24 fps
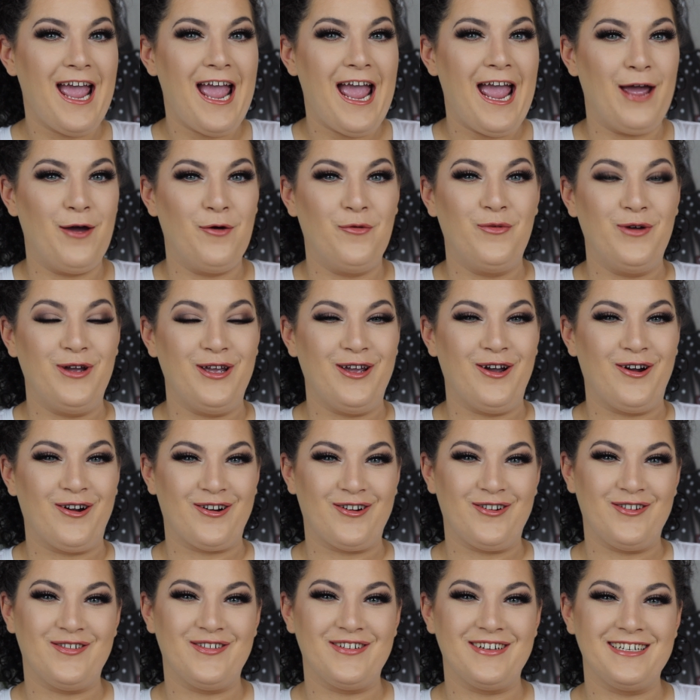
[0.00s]
and we are
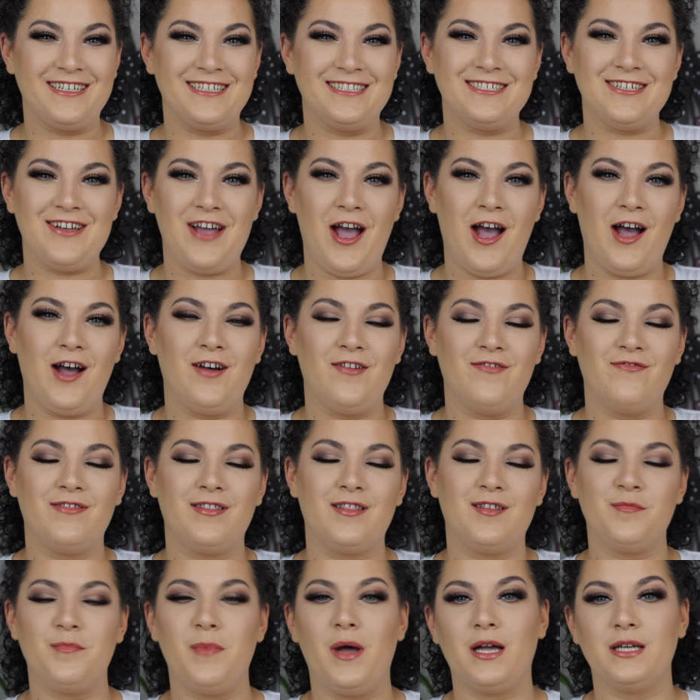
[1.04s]
going to have
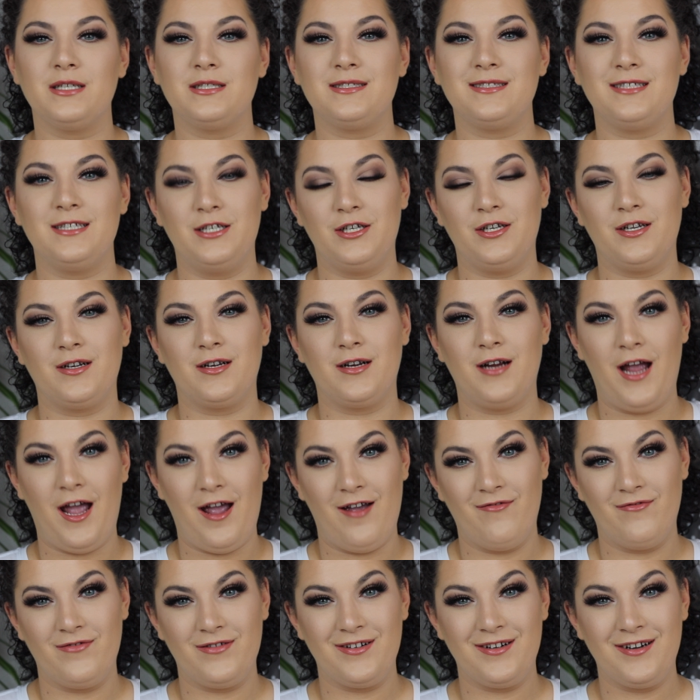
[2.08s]
the best year
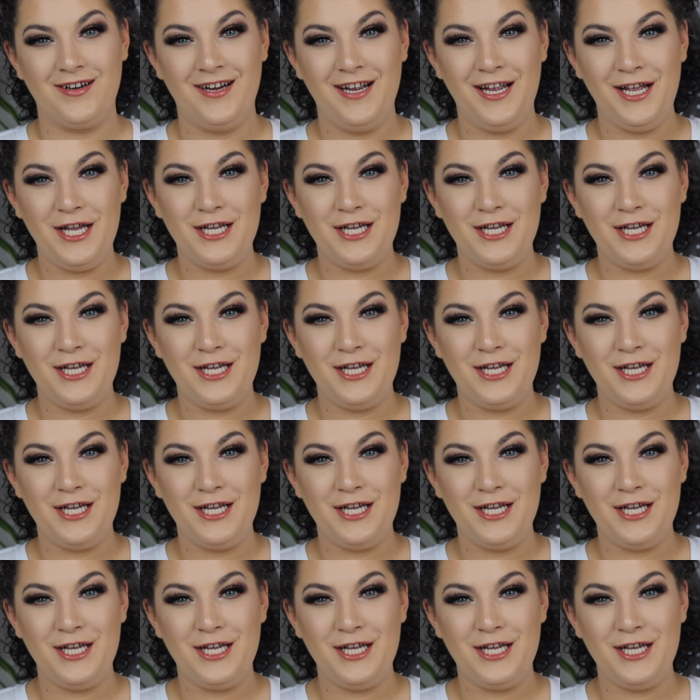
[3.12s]
ever.